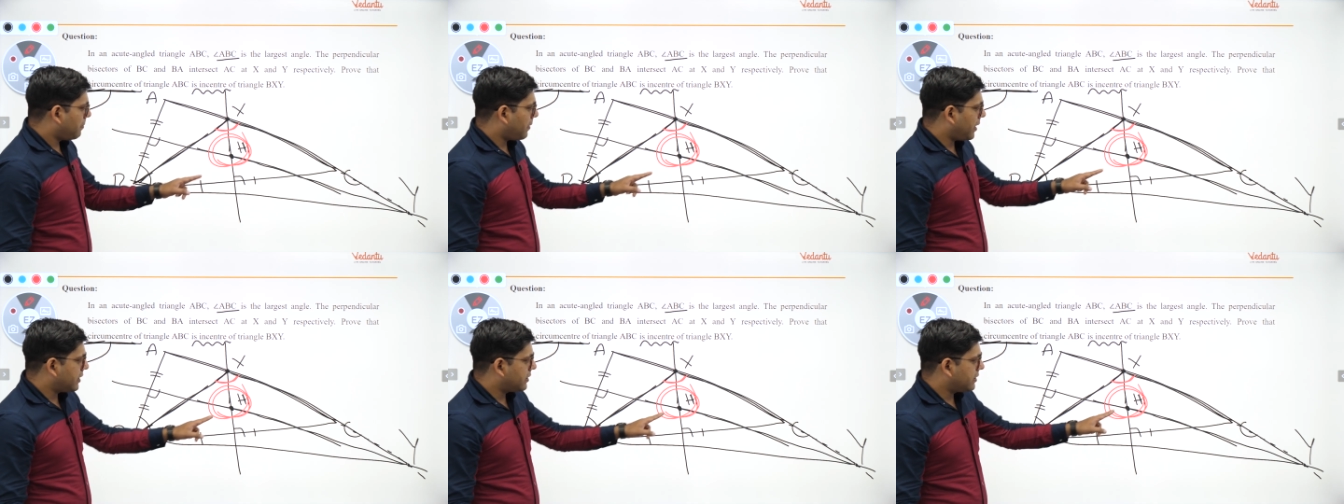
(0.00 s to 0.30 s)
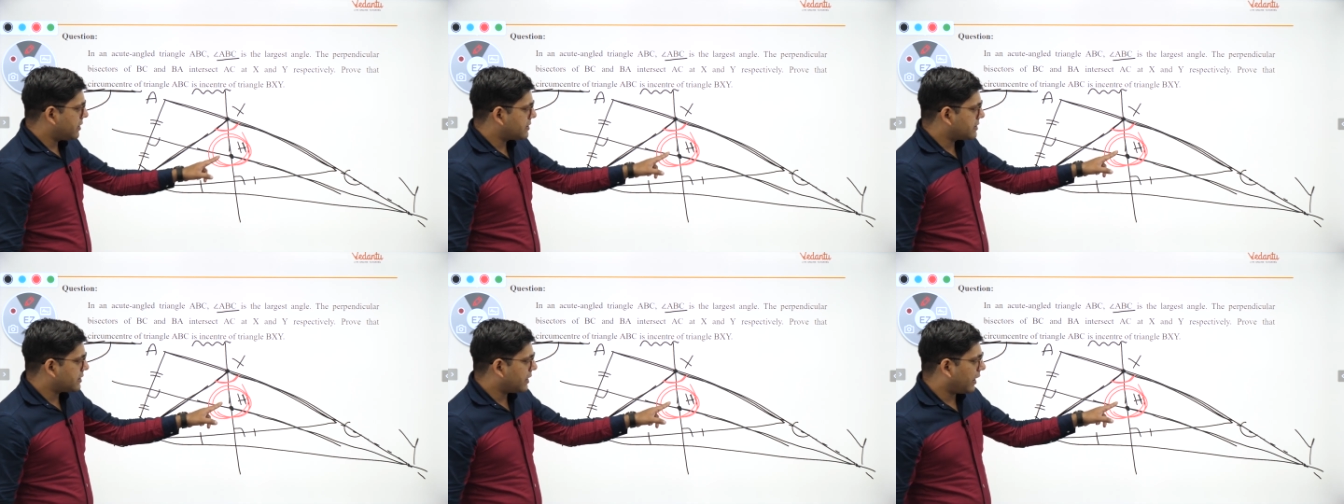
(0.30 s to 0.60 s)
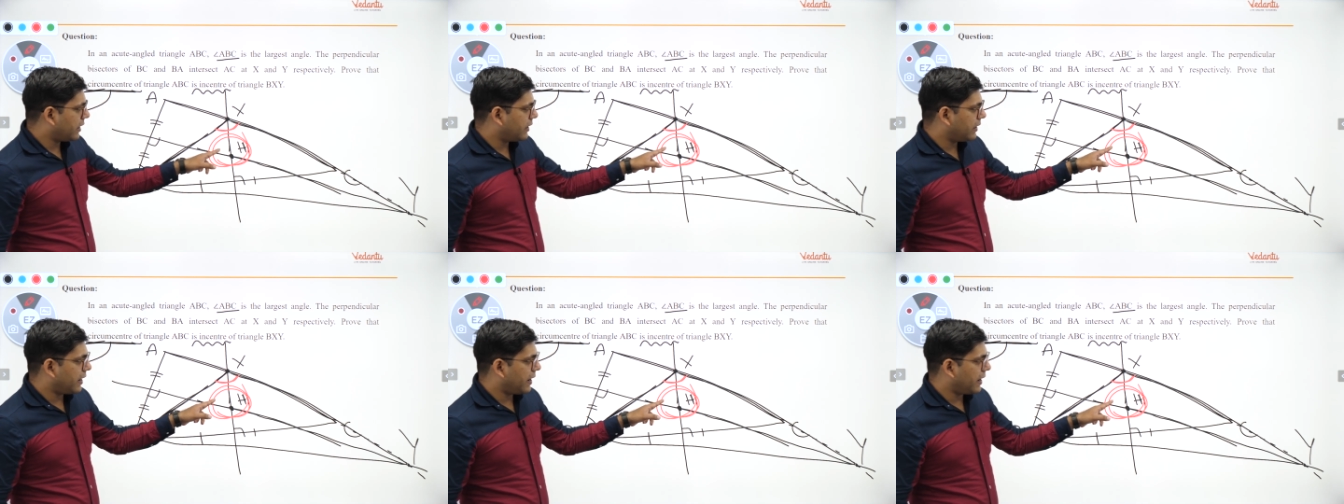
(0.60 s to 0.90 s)
my this
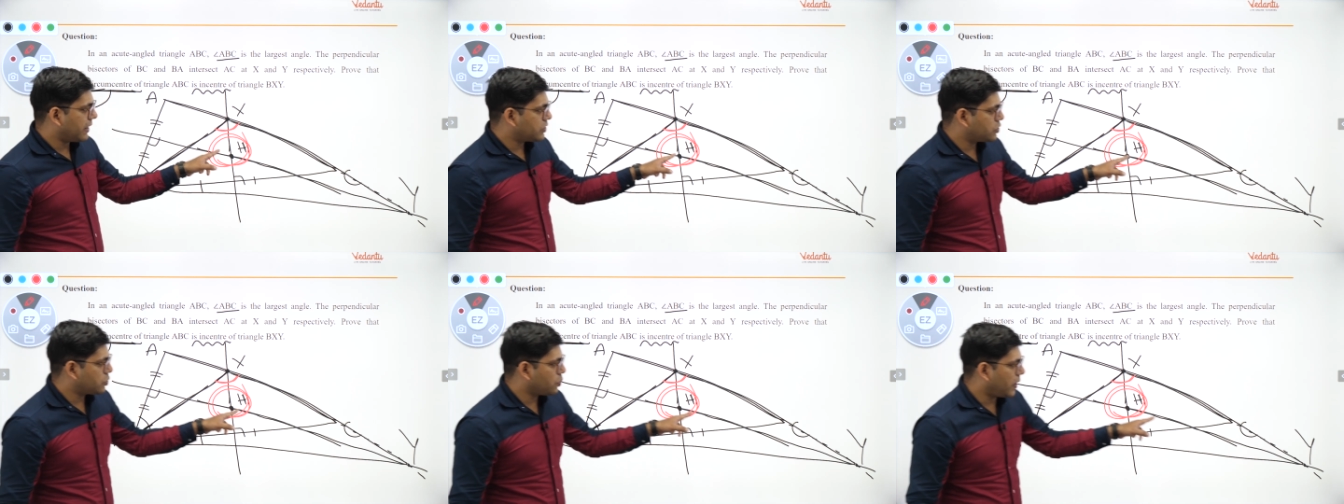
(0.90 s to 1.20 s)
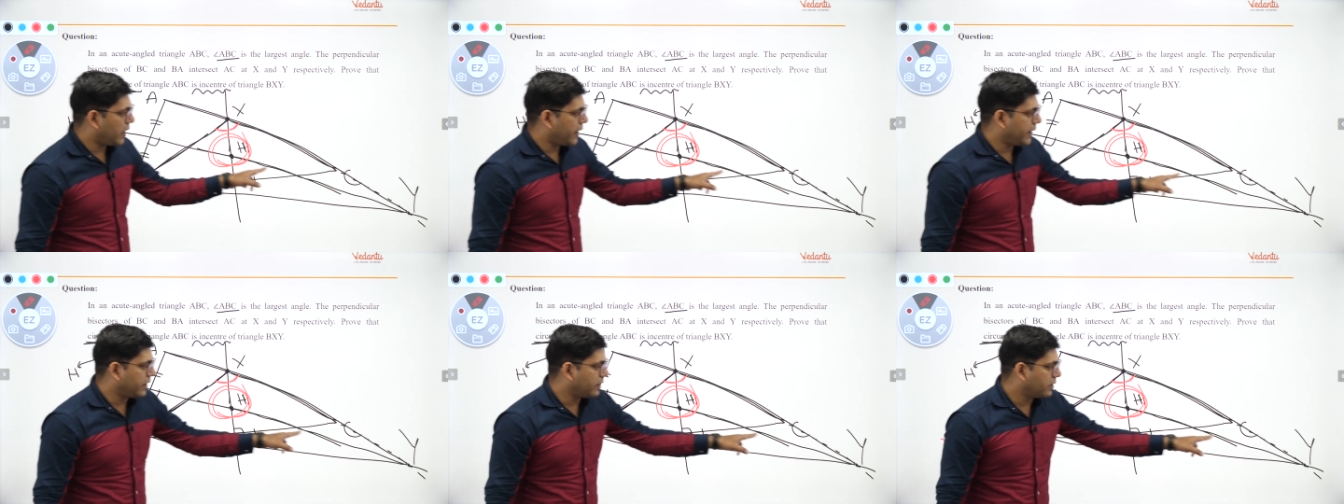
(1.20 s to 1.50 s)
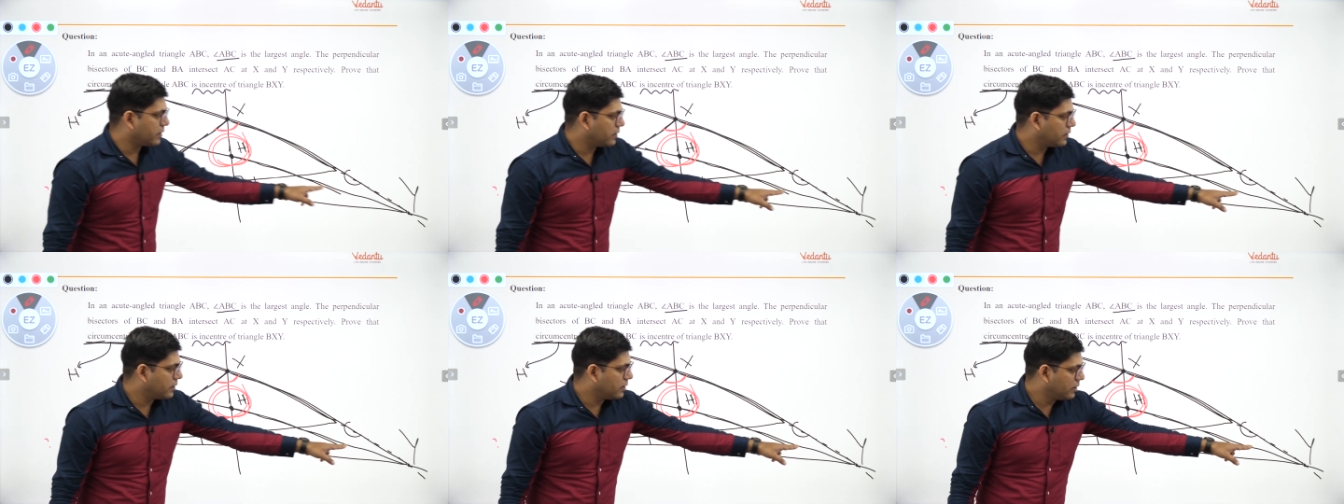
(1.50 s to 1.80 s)
line
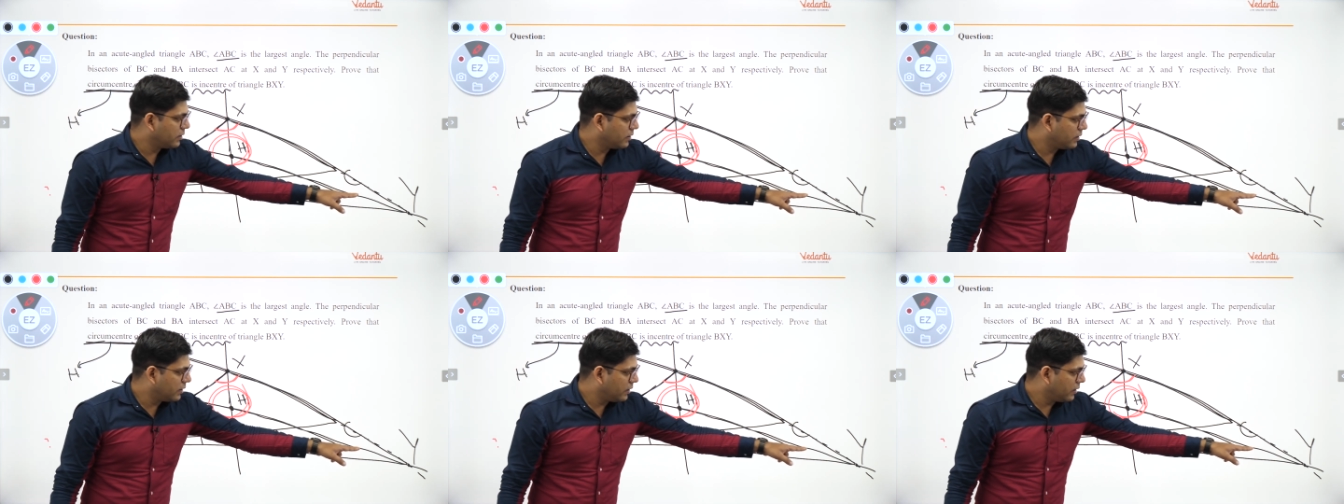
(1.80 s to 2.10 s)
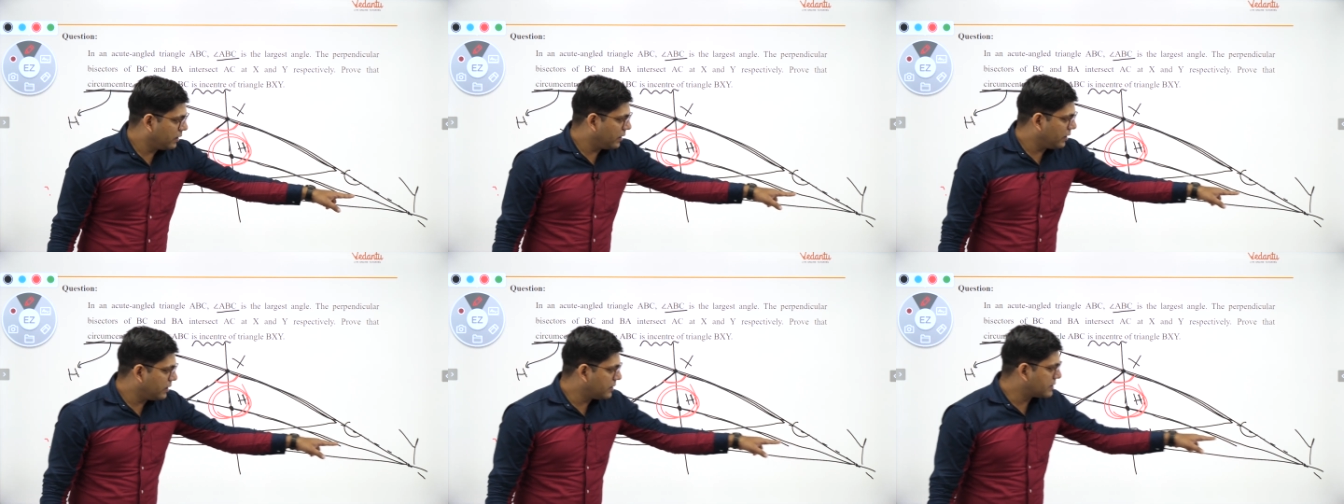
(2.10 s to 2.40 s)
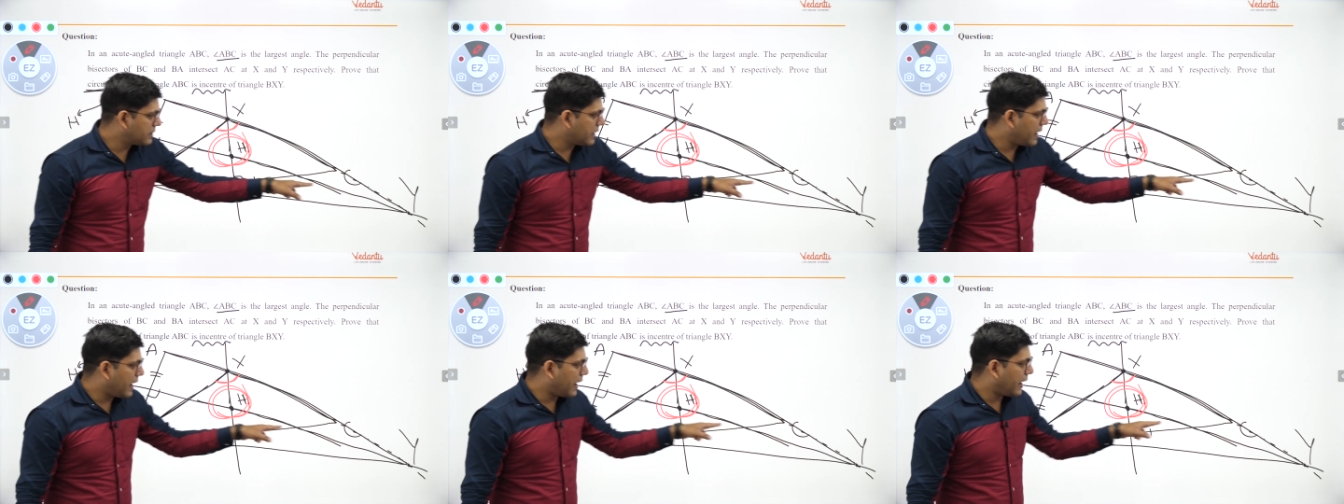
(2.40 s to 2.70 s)
hy
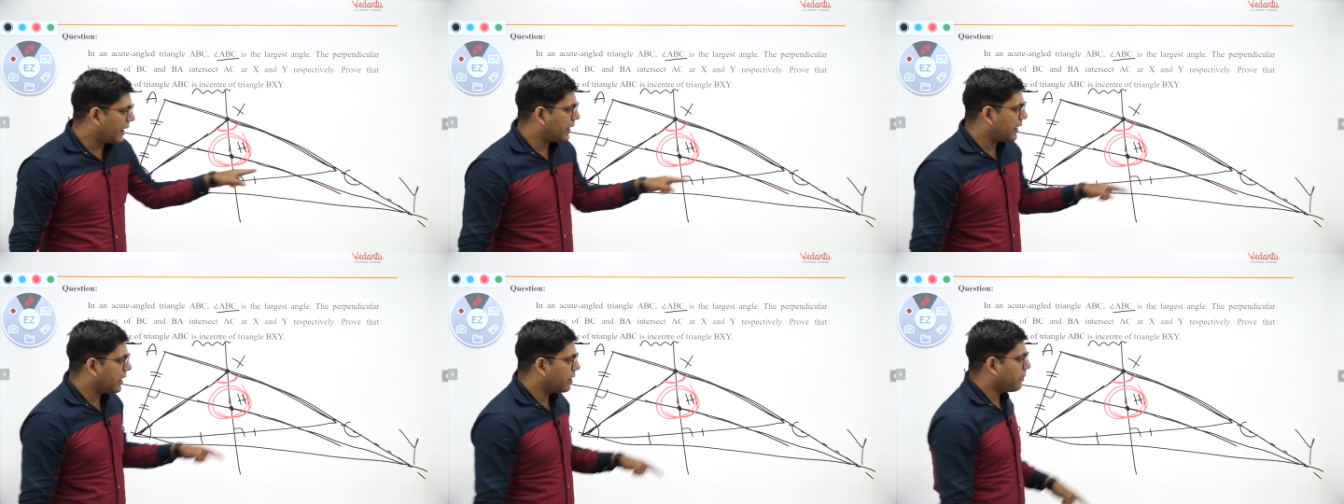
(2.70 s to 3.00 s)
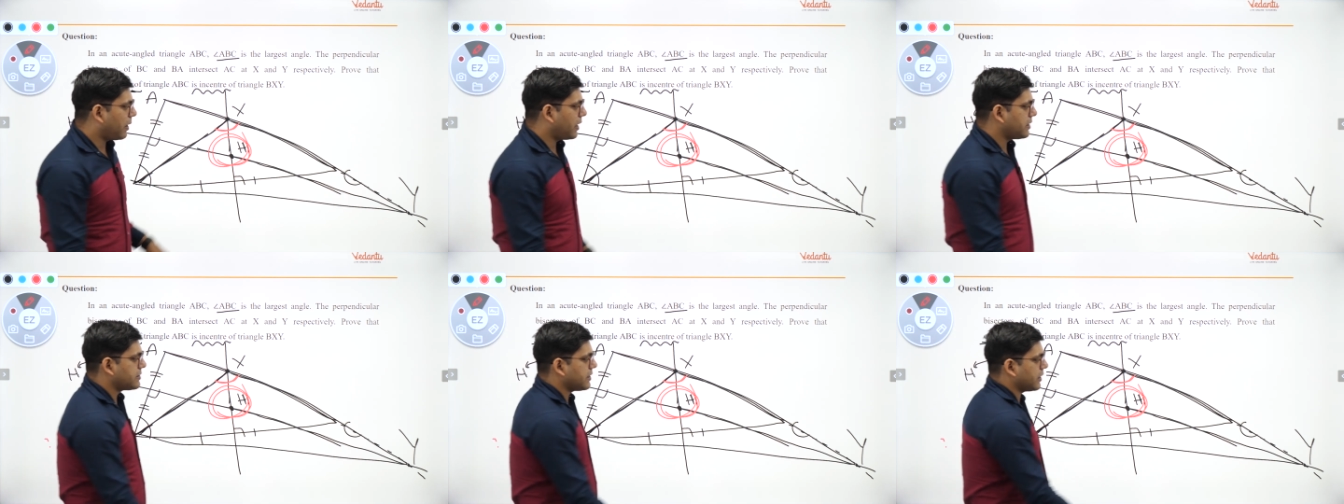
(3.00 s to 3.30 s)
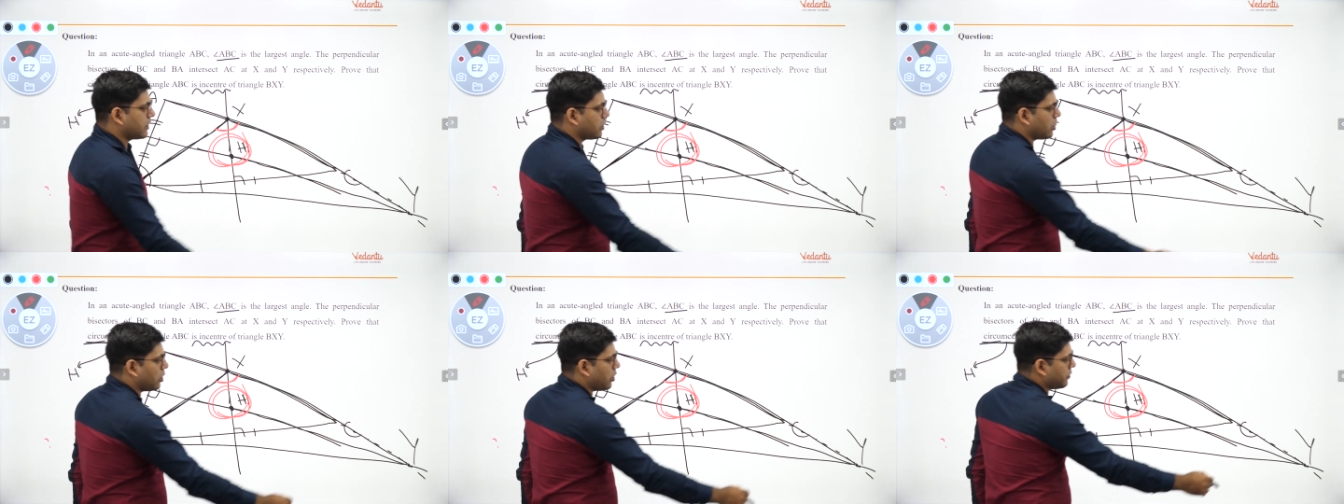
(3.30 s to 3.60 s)
is the angle
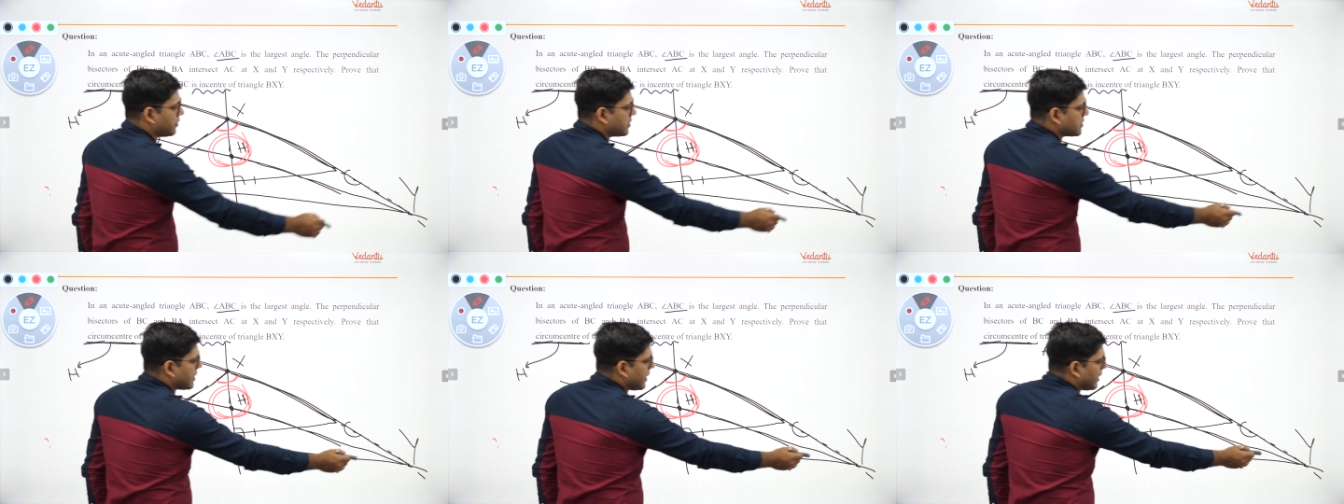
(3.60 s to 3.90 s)
bisector of this